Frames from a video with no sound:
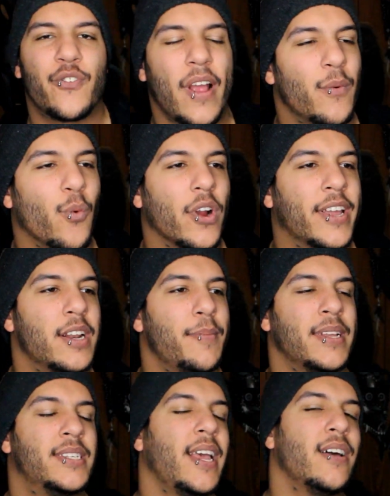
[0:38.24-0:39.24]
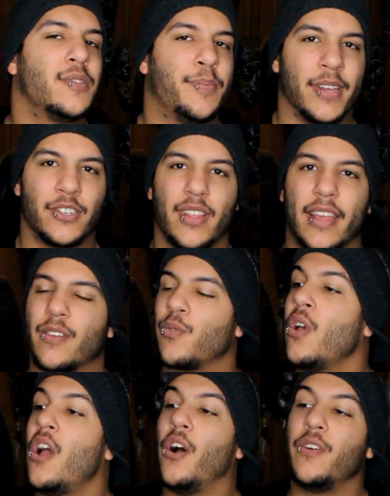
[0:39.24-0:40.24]
try and work into my sales pitch. Like,
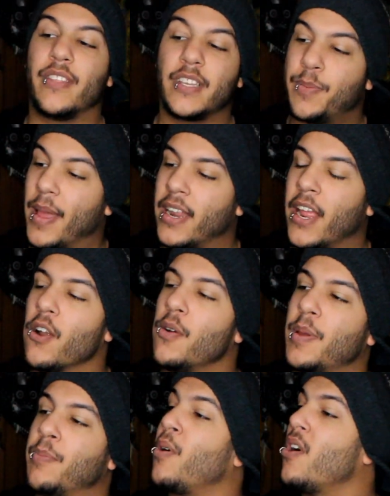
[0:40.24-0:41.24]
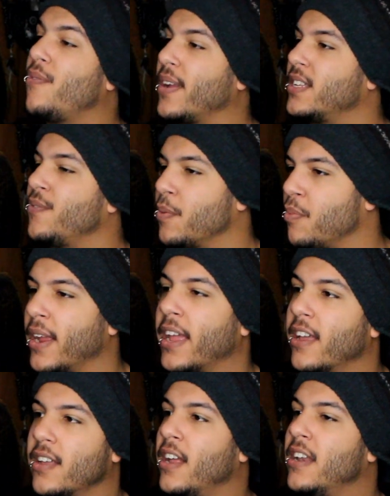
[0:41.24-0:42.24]
this bed here would be perfect if you're
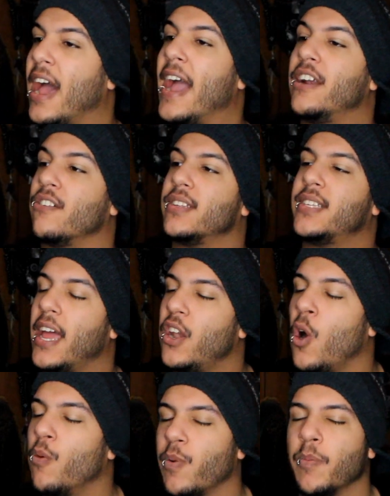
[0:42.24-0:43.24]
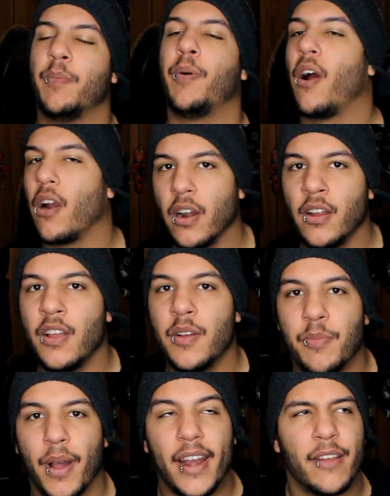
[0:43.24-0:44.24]
bringing a 9 or a 10 home from a bar,
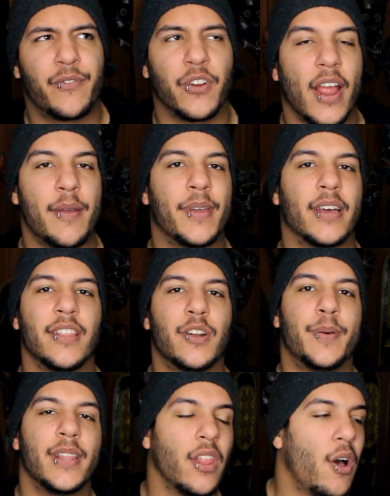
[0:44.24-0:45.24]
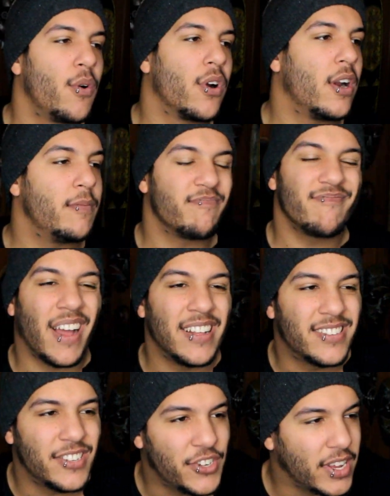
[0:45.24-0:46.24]
but if you're aiming a little bit lower, I'd
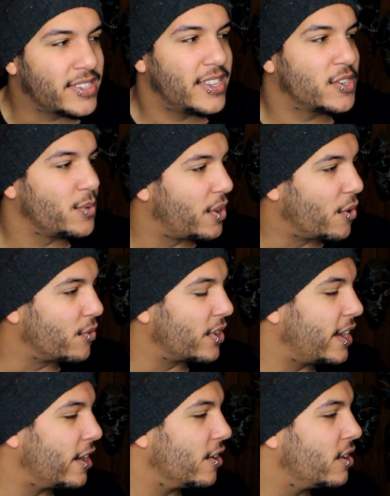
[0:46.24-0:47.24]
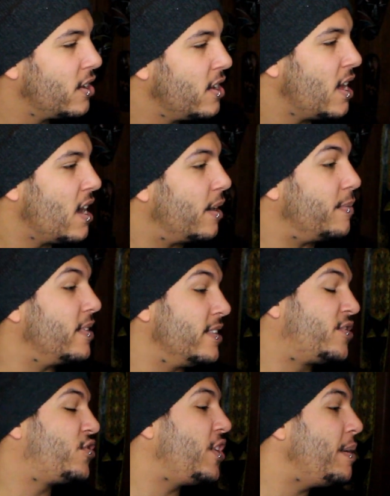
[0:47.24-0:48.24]
suggest this one over here.
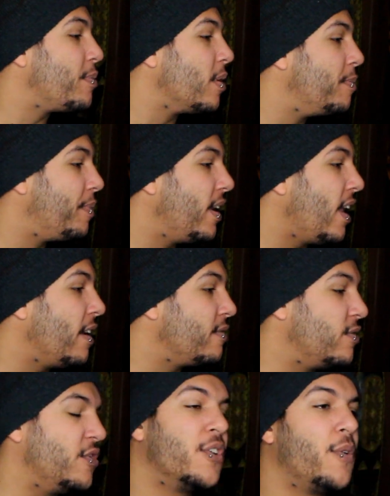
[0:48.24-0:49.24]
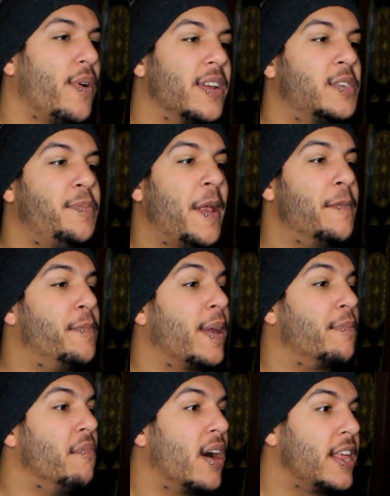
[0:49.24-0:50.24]
It's cheaper, but you don't want to spend
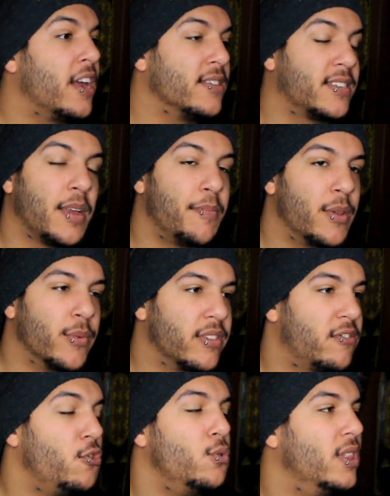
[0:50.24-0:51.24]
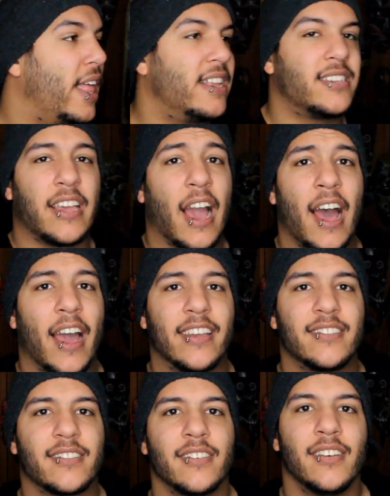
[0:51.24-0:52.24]
big money on somebody with two lazy
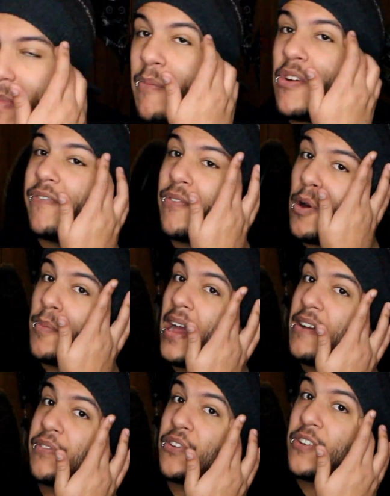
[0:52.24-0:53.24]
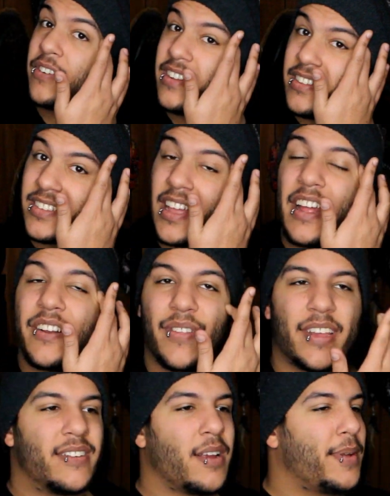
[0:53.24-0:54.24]
eyes. Memory foam, I've learned, is kind of
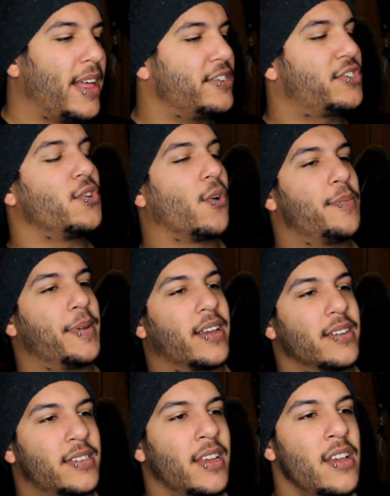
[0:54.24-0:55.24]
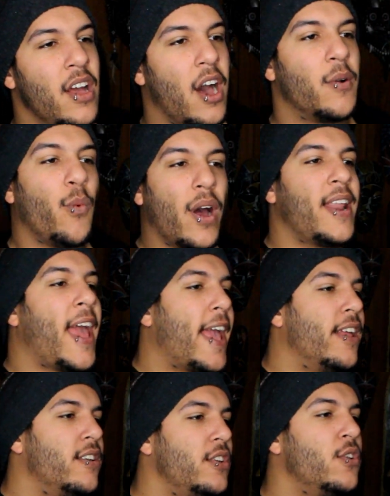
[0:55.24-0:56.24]
like a double-edged sword because on one
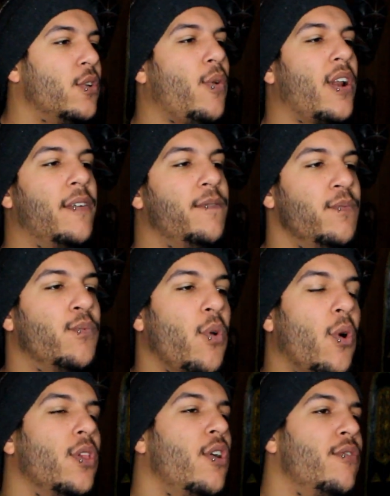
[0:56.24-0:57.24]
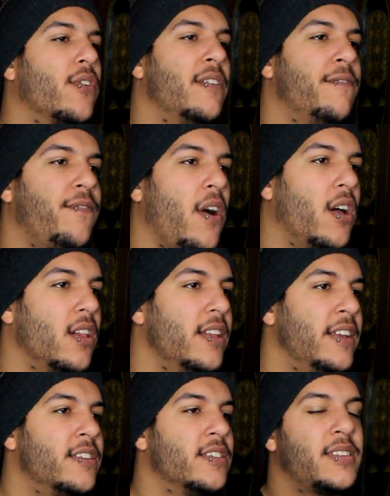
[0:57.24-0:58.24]
hand, you don't want to roll over and fall
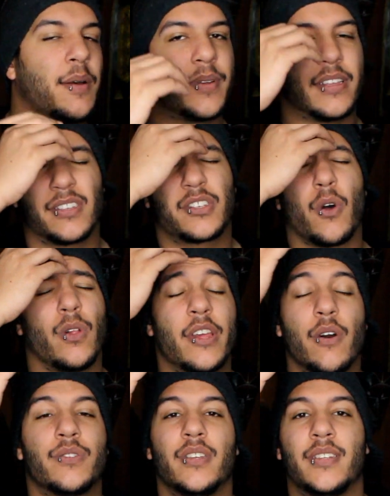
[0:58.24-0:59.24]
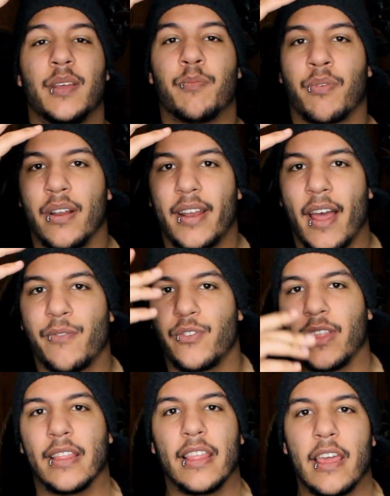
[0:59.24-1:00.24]
into somebody's scoliosis imprint after
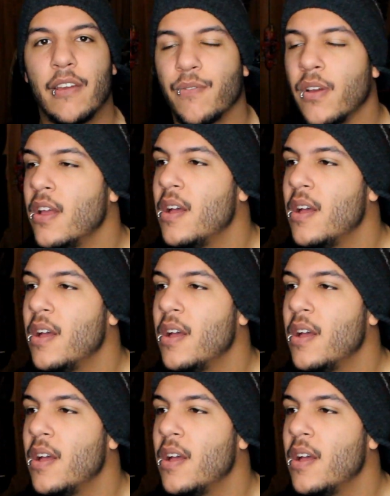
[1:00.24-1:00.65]
they leave,